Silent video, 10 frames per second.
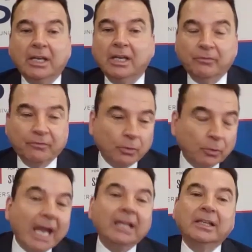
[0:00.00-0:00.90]
that have
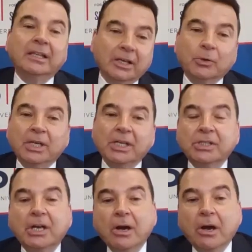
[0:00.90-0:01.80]
greatly
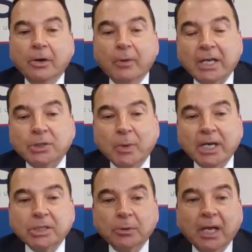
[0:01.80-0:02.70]
increased our
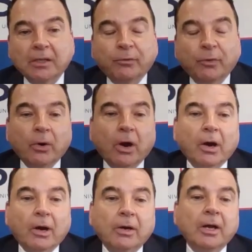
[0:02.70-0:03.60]
graduation rates for
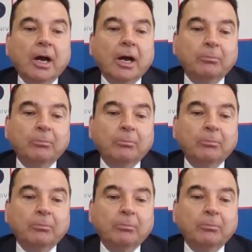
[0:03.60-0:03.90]
our